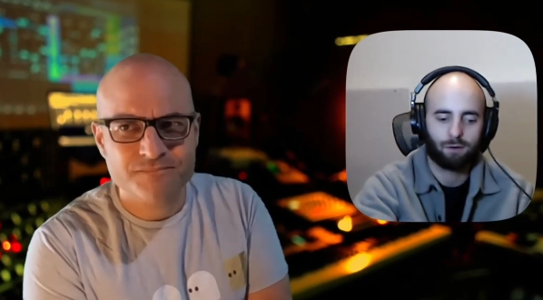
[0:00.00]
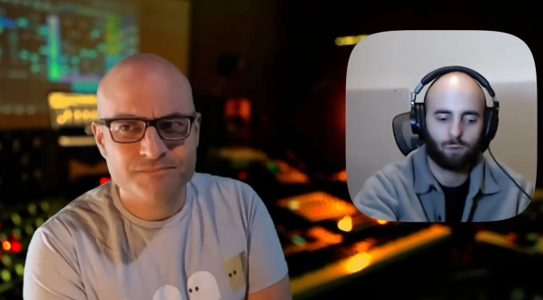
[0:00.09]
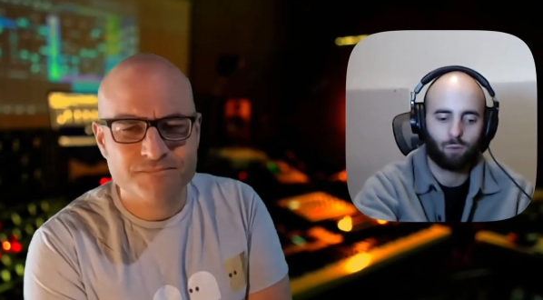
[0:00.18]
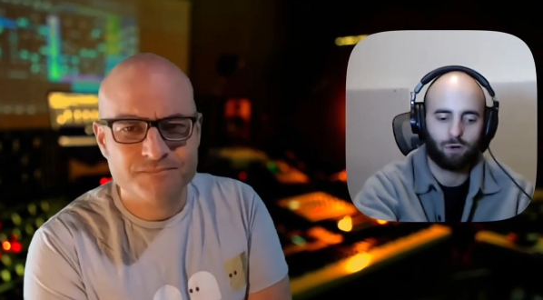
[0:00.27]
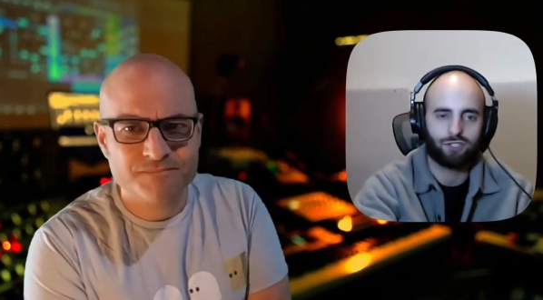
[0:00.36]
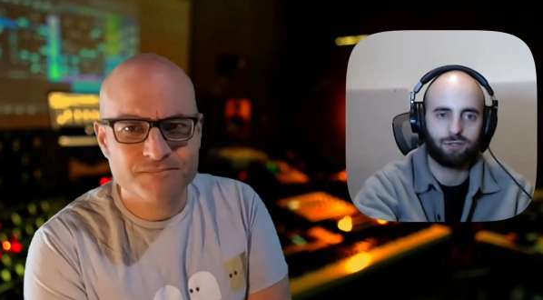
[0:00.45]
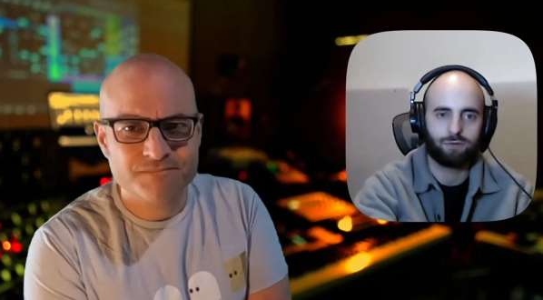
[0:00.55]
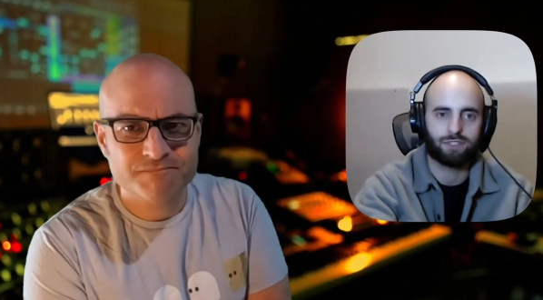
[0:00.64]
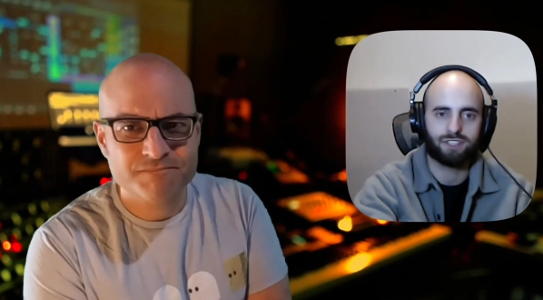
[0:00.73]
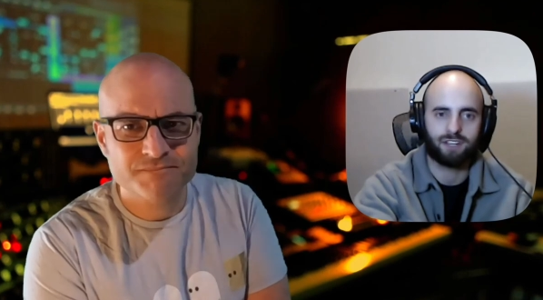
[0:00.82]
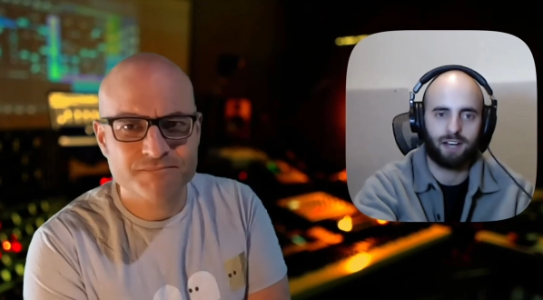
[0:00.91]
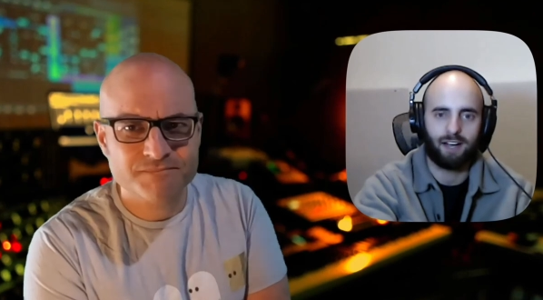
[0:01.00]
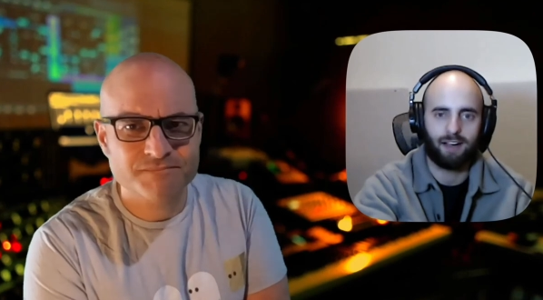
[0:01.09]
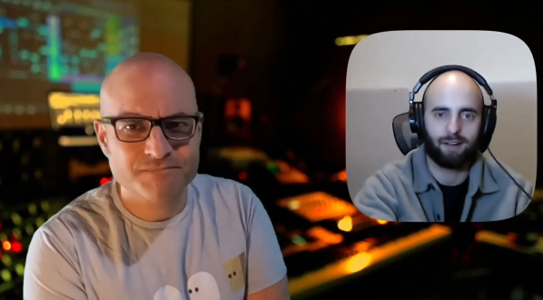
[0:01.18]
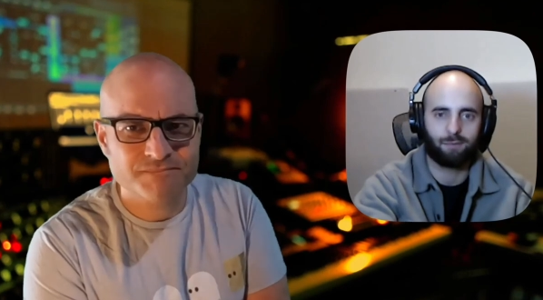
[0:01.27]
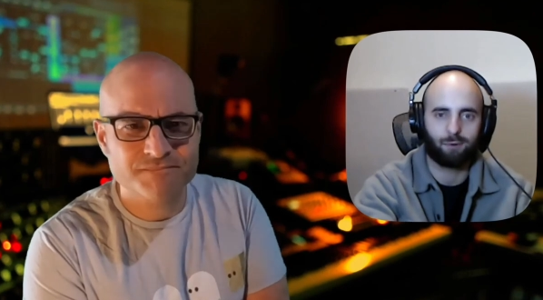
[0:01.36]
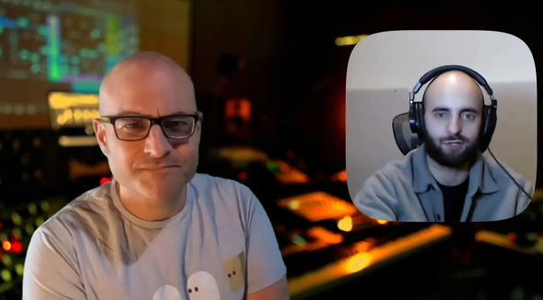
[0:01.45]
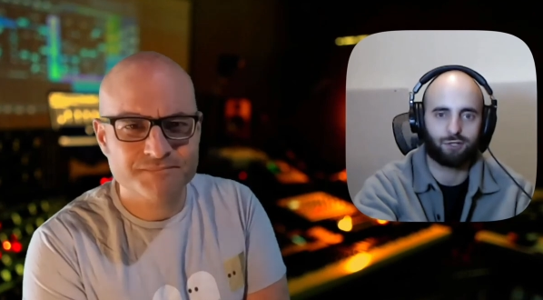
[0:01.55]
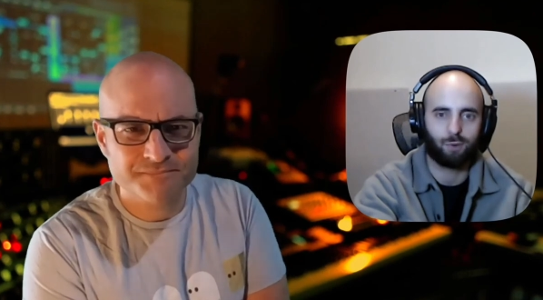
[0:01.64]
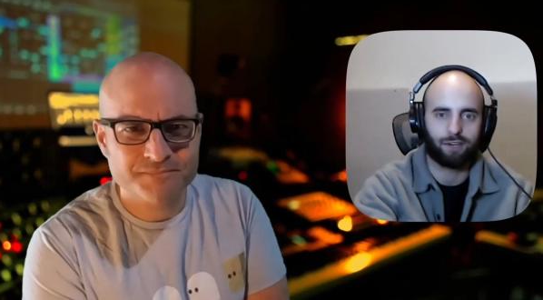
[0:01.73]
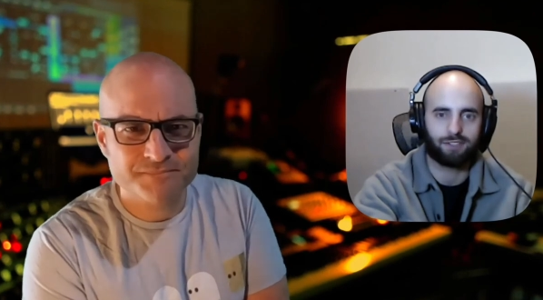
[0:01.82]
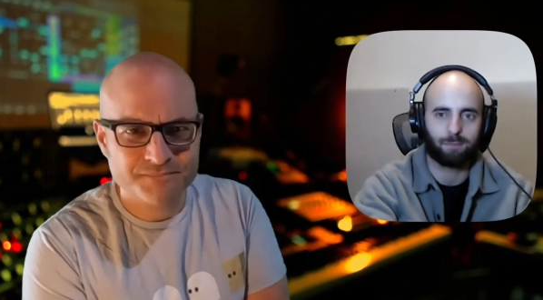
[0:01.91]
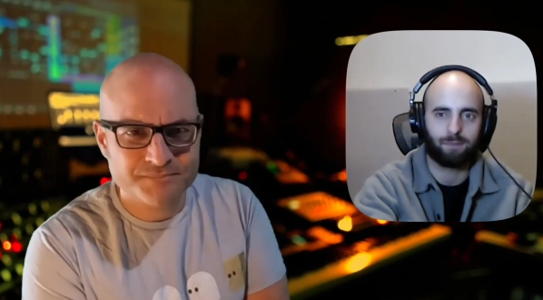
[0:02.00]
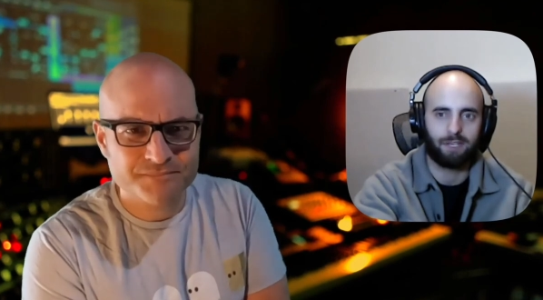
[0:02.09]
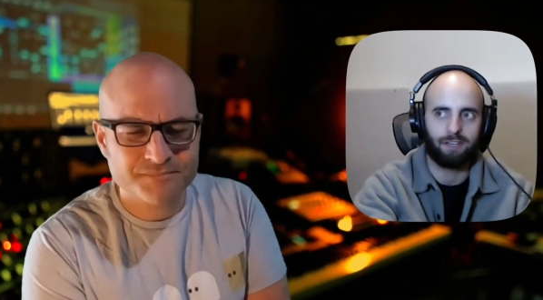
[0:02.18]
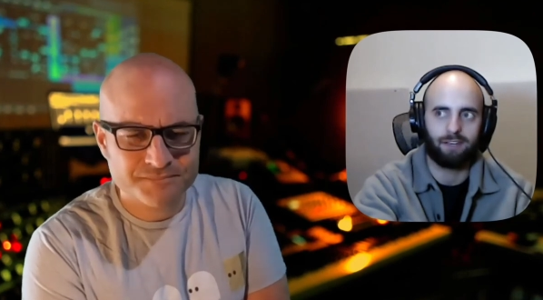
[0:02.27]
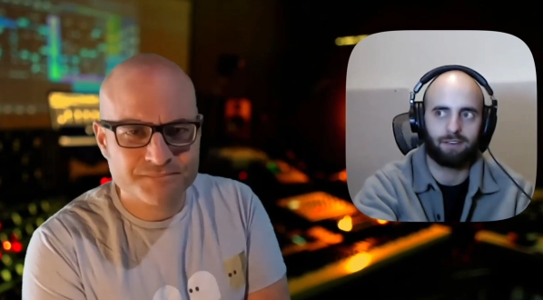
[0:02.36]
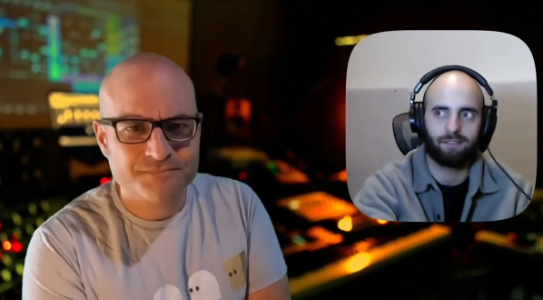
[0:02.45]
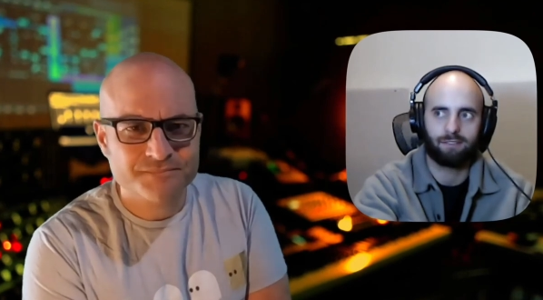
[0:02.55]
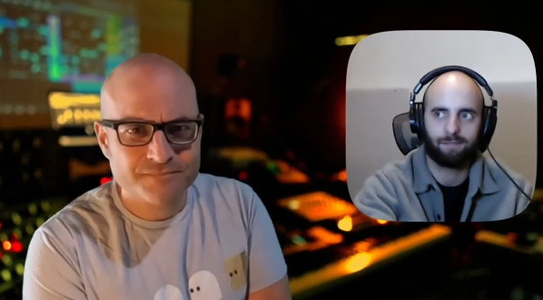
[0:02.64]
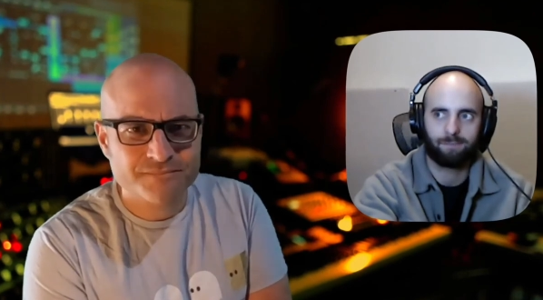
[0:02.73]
Speaker 1: once you decide what you want it to be,